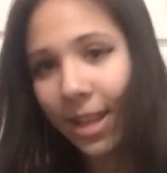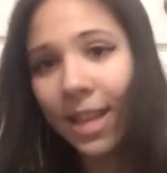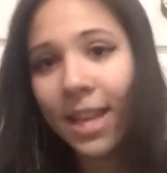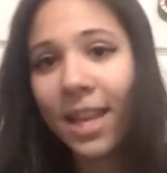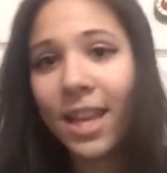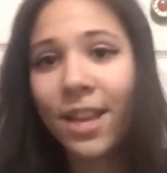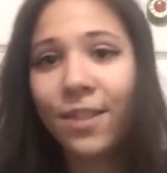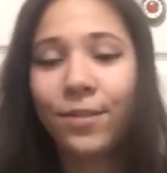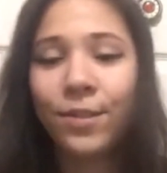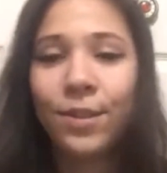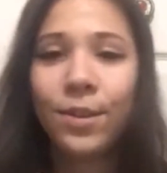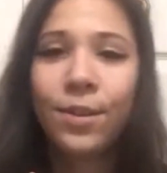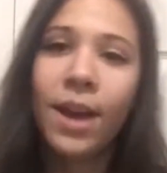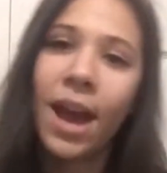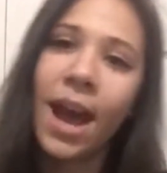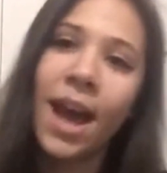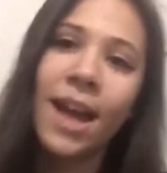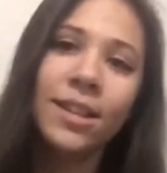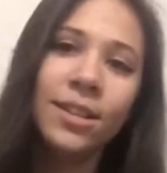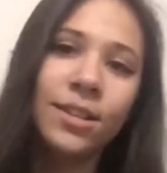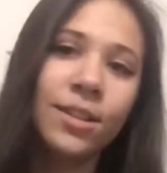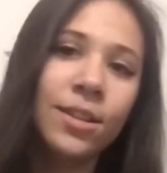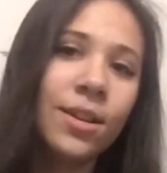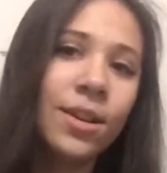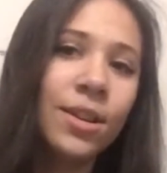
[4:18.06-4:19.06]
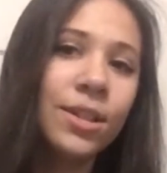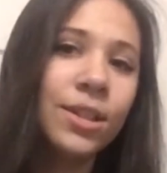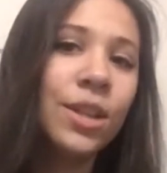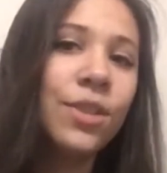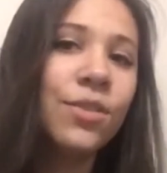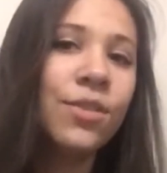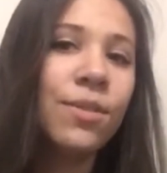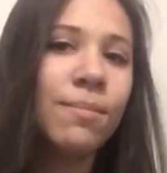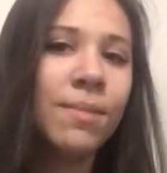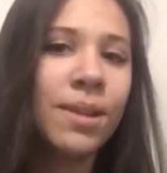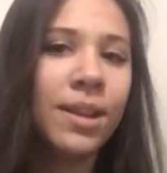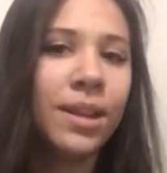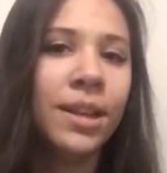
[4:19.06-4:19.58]
If you guys are also
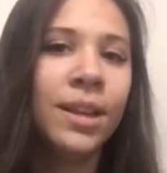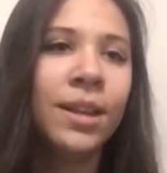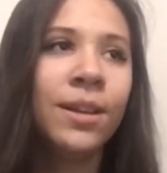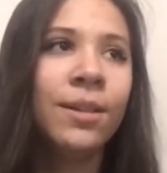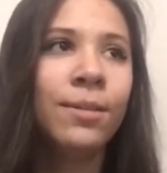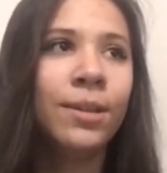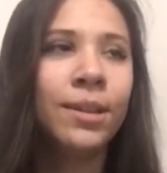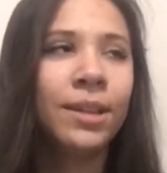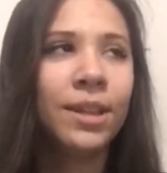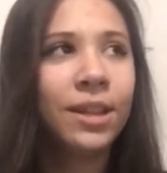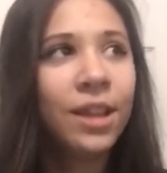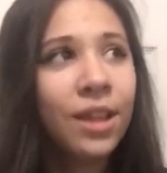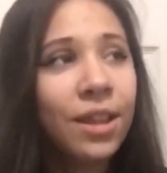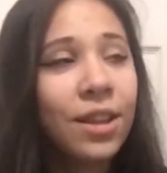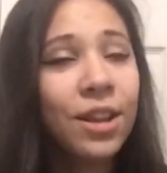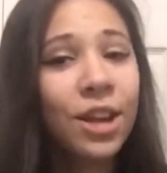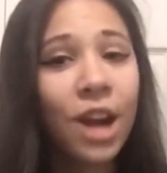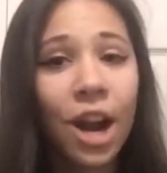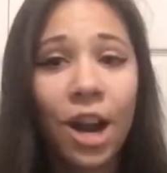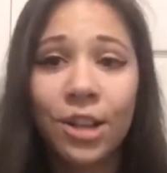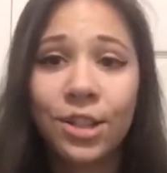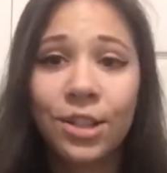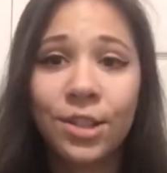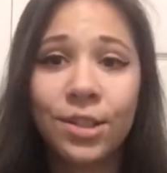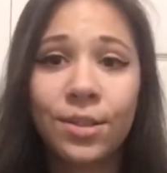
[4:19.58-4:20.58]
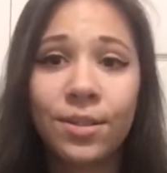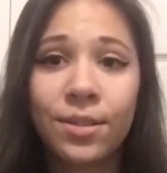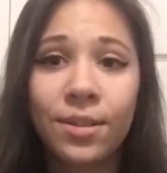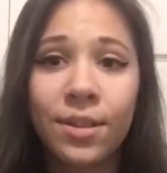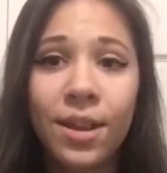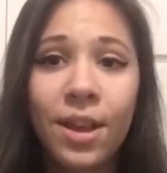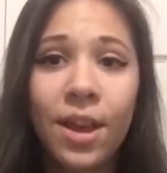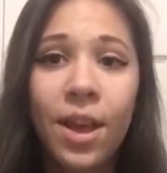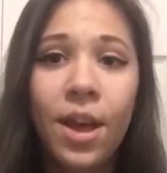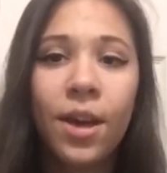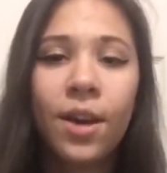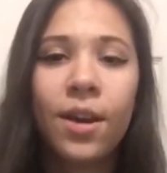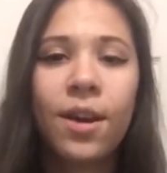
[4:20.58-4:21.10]
familiar with another cartoon
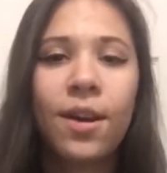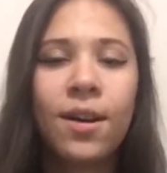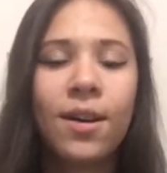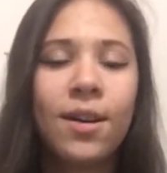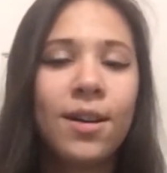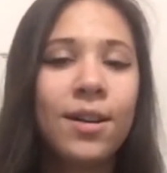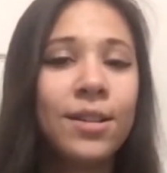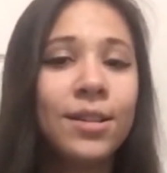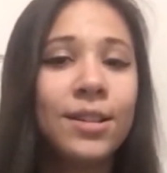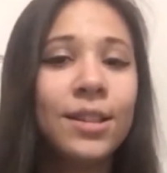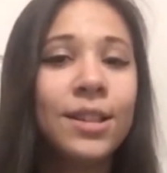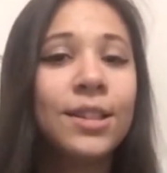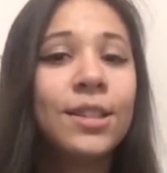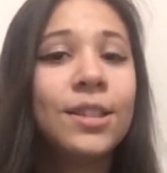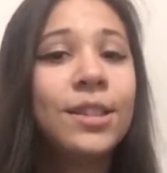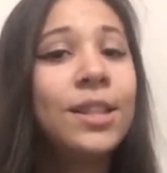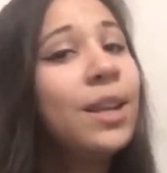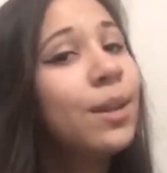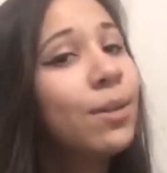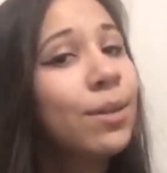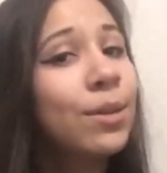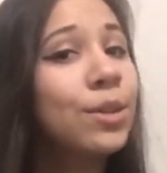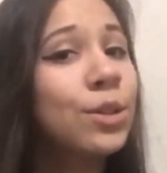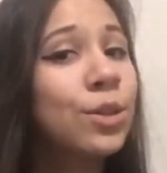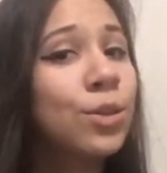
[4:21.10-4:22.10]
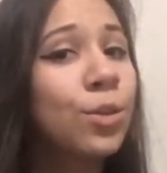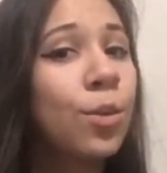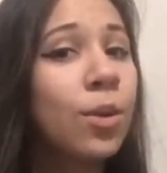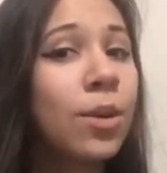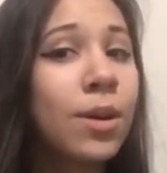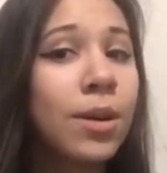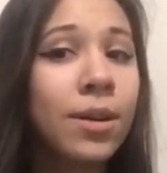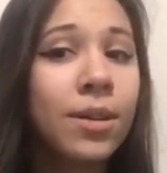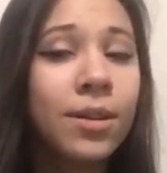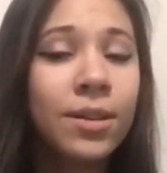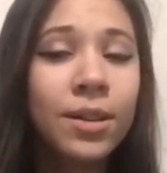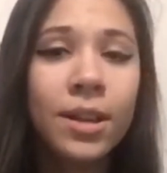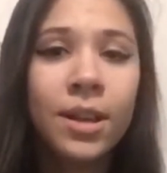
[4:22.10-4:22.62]
called Secret
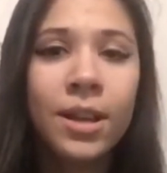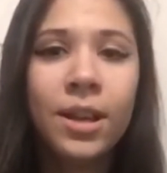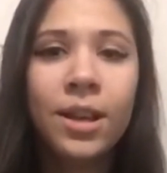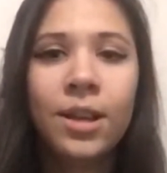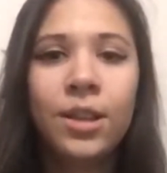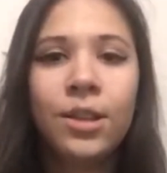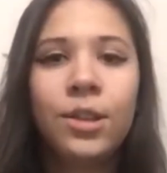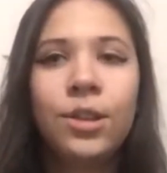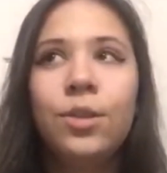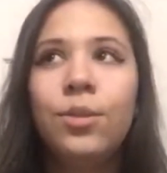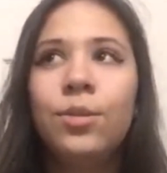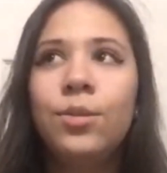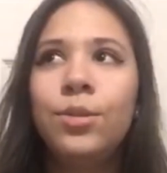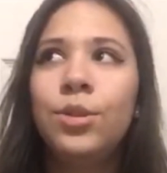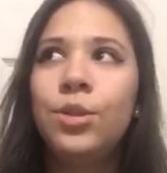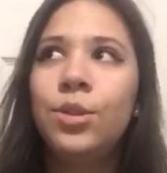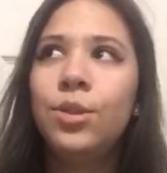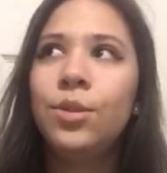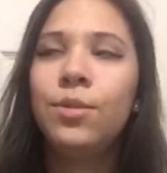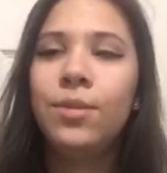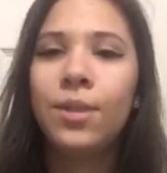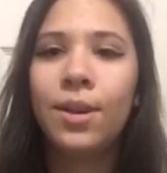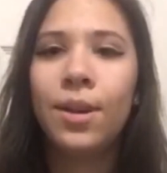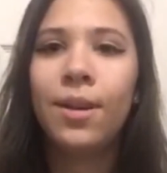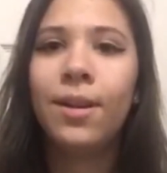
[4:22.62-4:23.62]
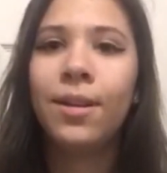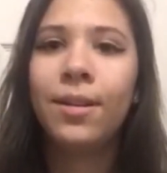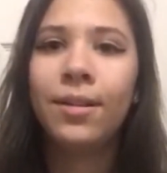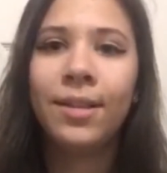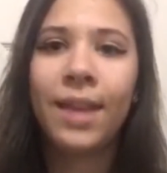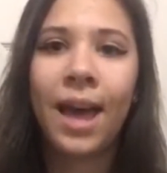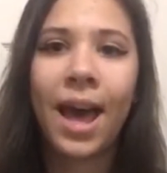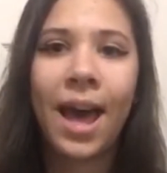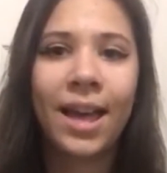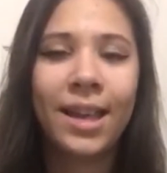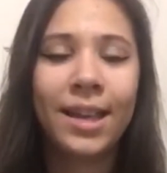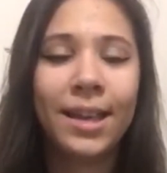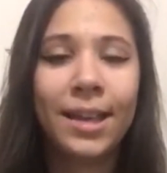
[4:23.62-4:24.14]
Squirrel, you do know
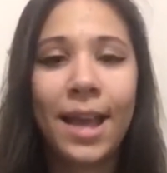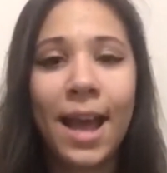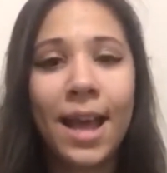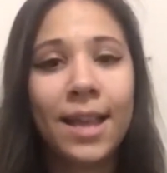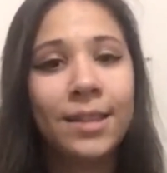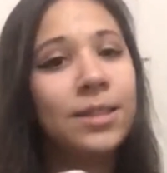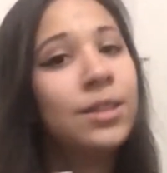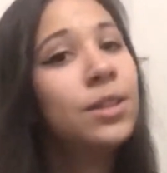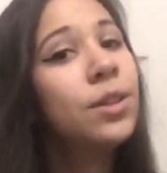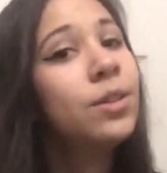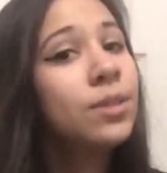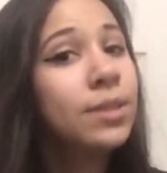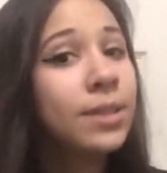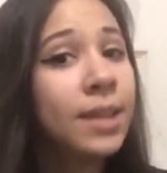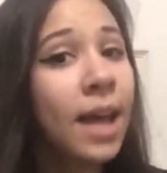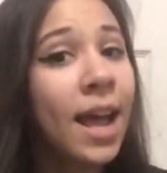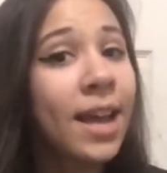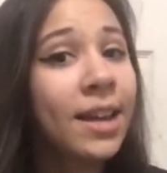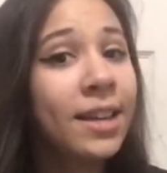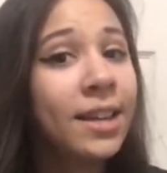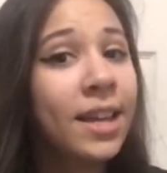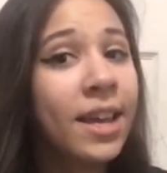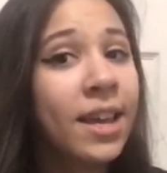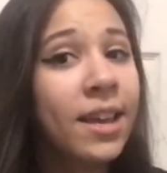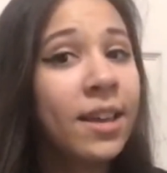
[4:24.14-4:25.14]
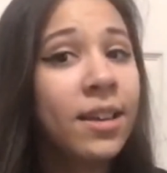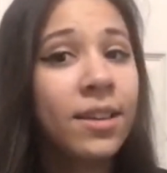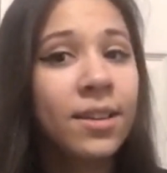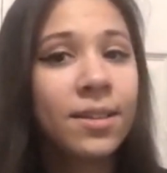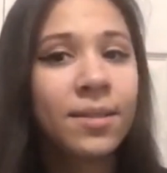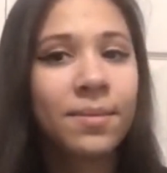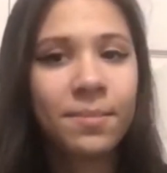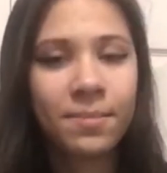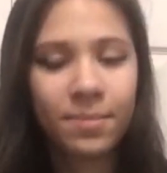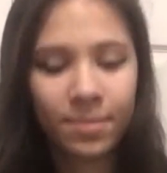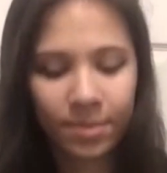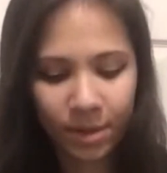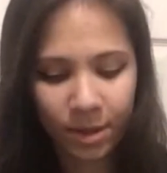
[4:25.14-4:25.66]
that he has his own sidekick,
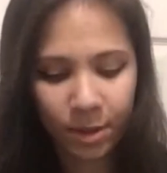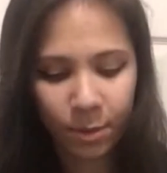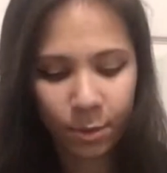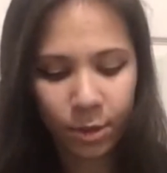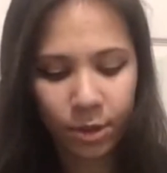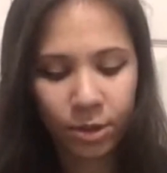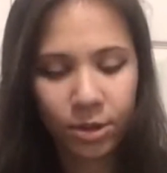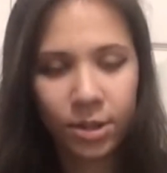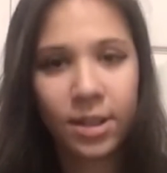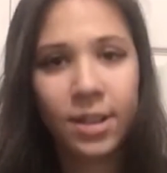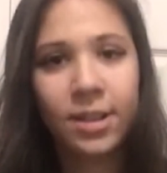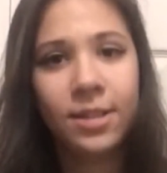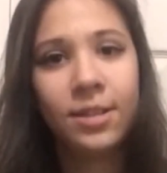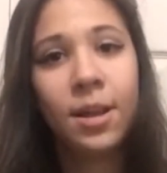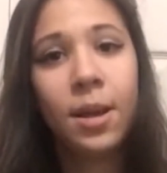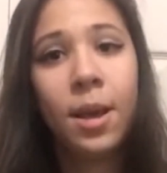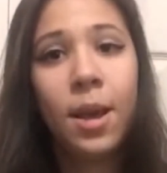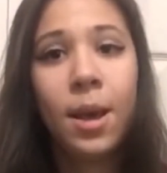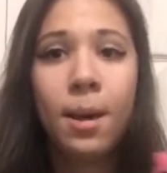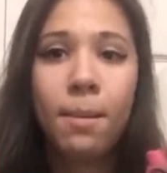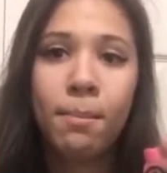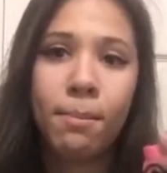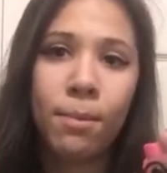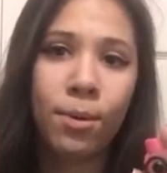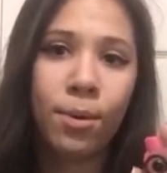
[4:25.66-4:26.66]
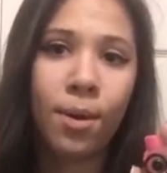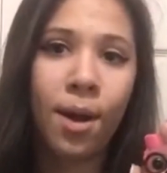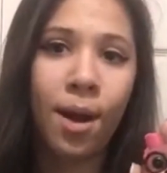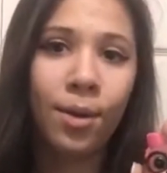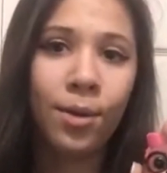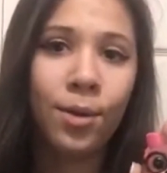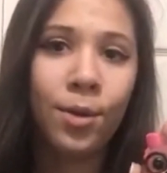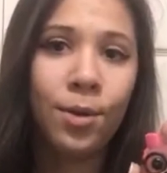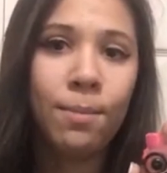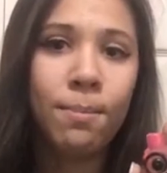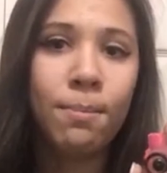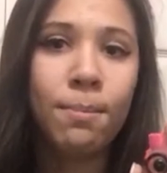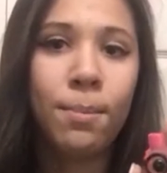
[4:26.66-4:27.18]
which is
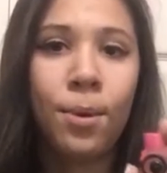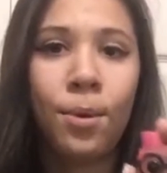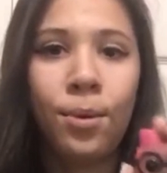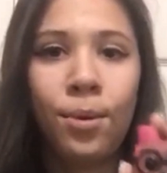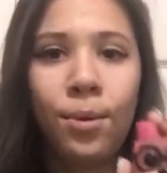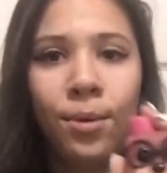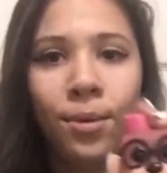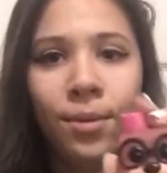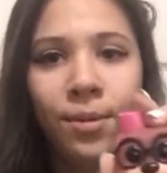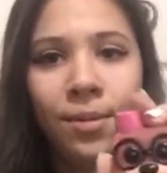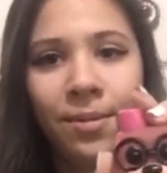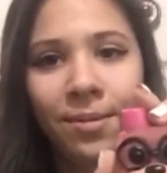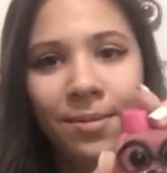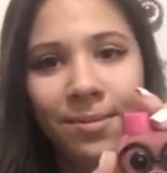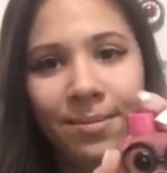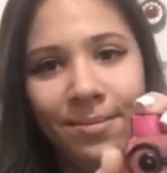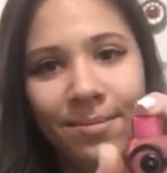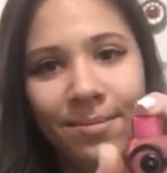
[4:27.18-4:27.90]
Morocco Mole.